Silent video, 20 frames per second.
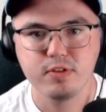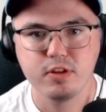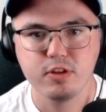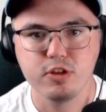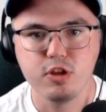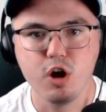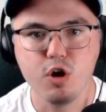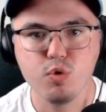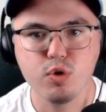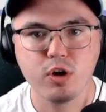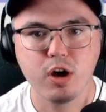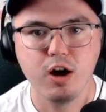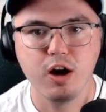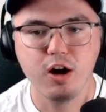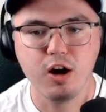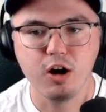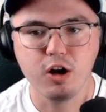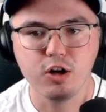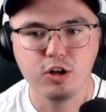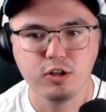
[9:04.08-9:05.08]
No
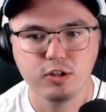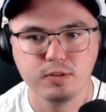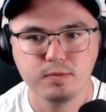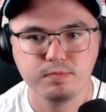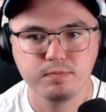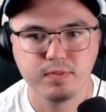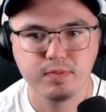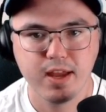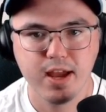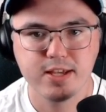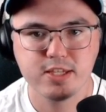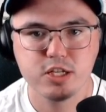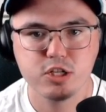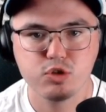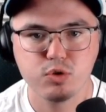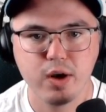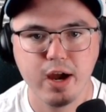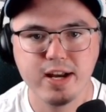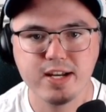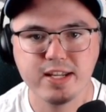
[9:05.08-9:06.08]
call as he
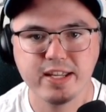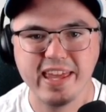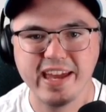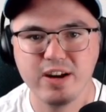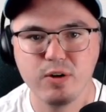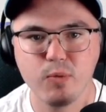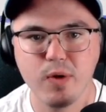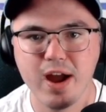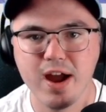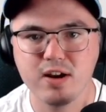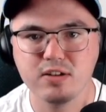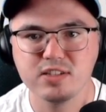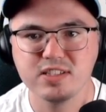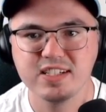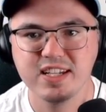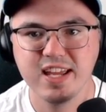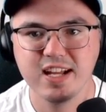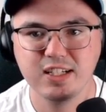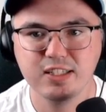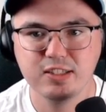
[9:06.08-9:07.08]
tried to get around to
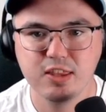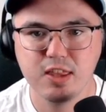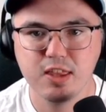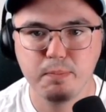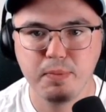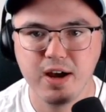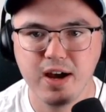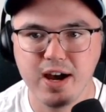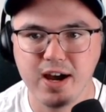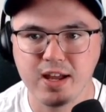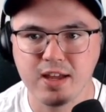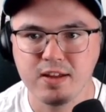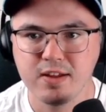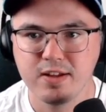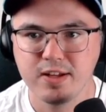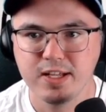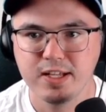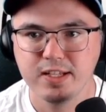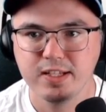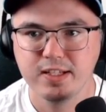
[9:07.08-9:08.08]
get to the puck.
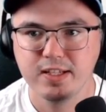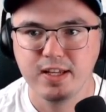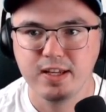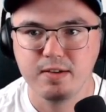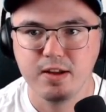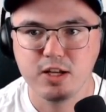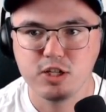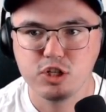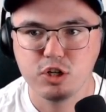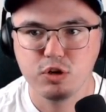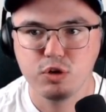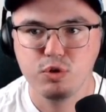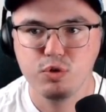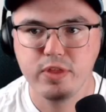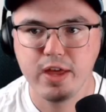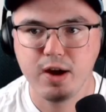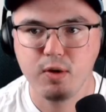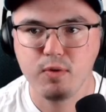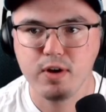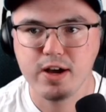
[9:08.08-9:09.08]
Not sure who
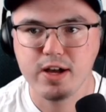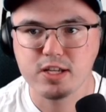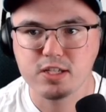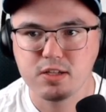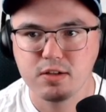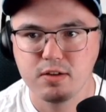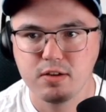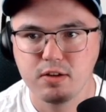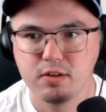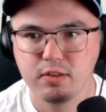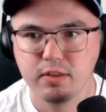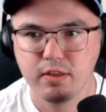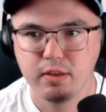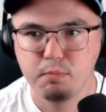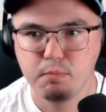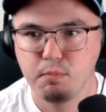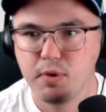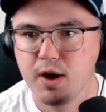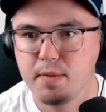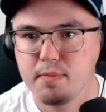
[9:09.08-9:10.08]
that was.
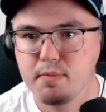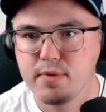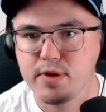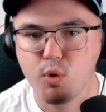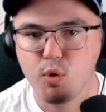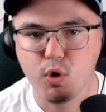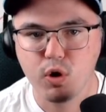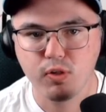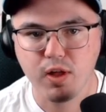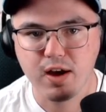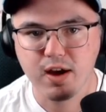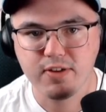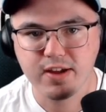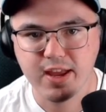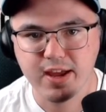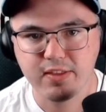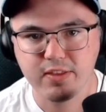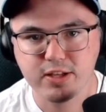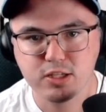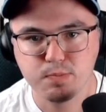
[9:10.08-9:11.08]
Probably Orlov
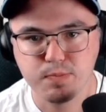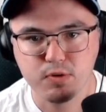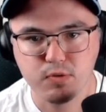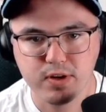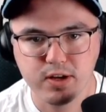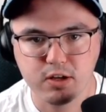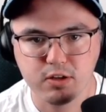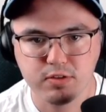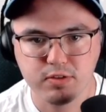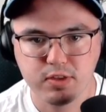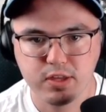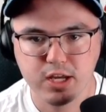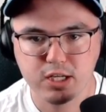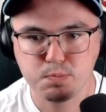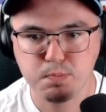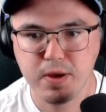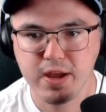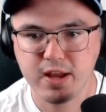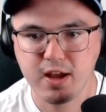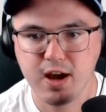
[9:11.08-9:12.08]
again, let's be real. Nice
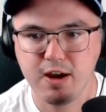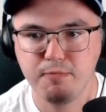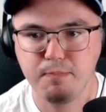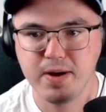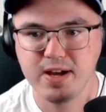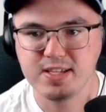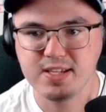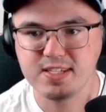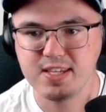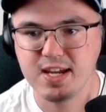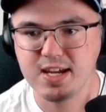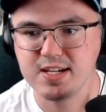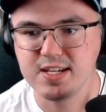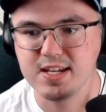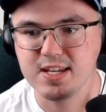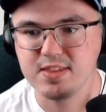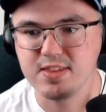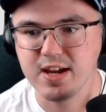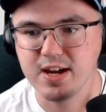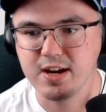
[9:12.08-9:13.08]
pick off by
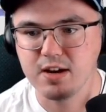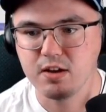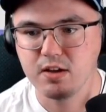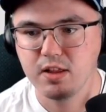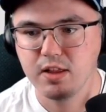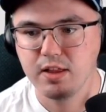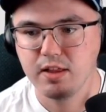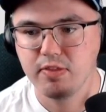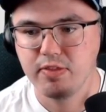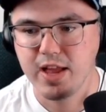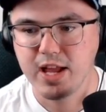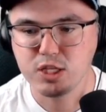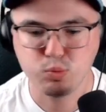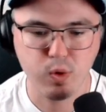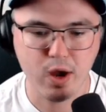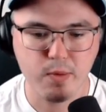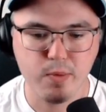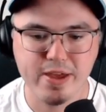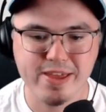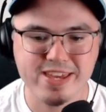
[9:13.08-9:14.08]
Sandin there. That's
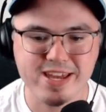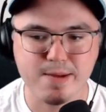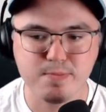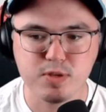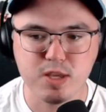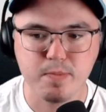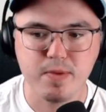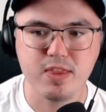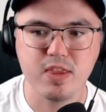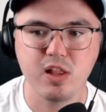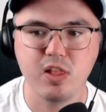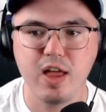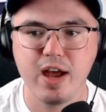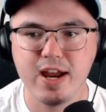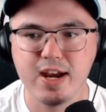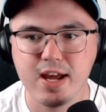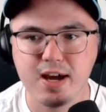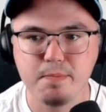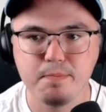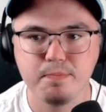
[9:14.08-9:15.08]
why we kept him in the
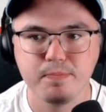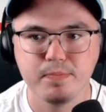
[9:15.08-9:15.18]
lineup.